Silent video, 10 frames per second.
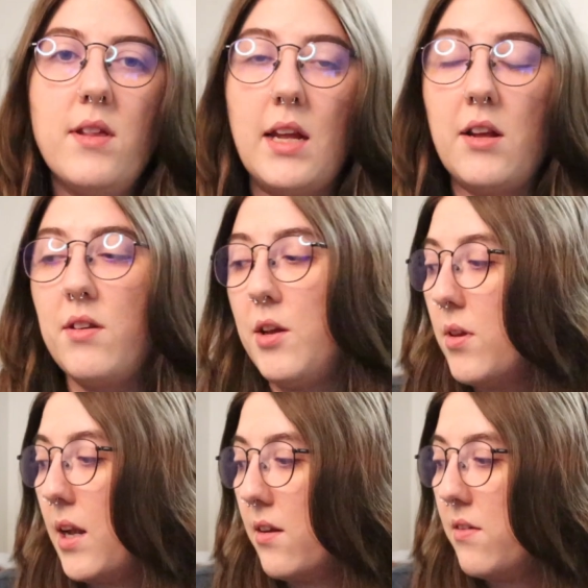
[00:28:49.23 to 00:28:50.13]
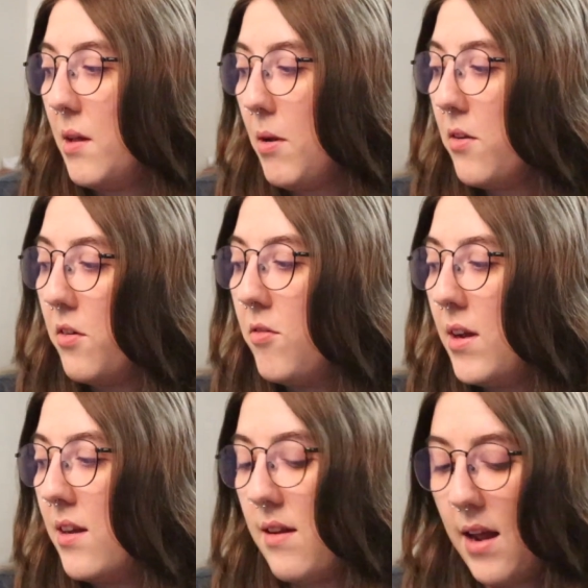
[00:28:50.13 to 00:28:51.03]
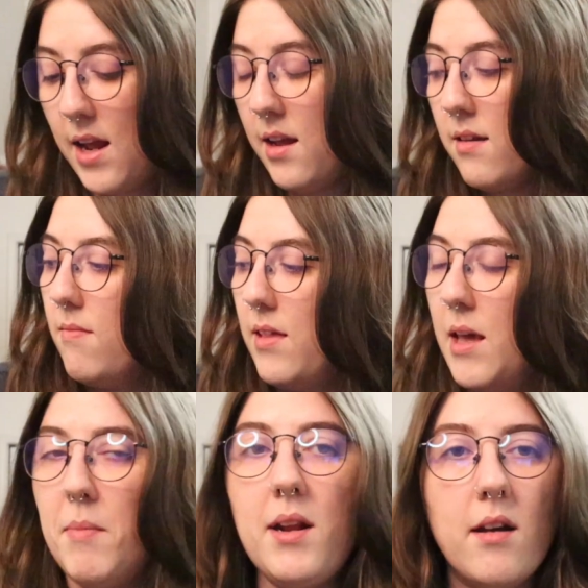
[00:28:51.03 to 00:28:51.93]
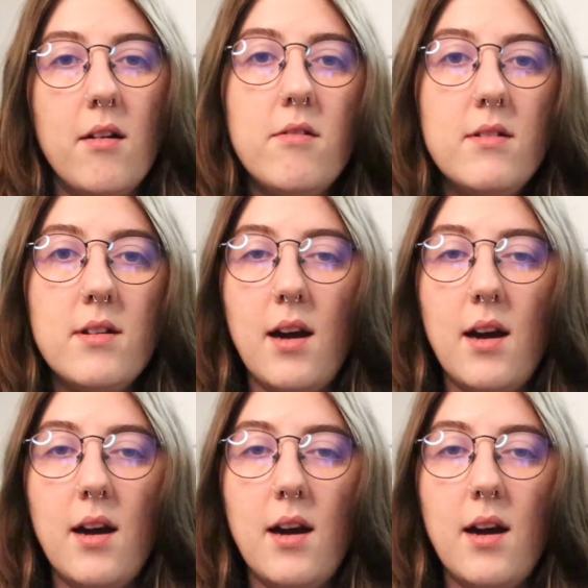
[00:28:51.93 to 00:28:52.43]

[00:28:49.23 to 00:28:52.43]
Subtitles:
things that you would like to see me do in a day, let me know.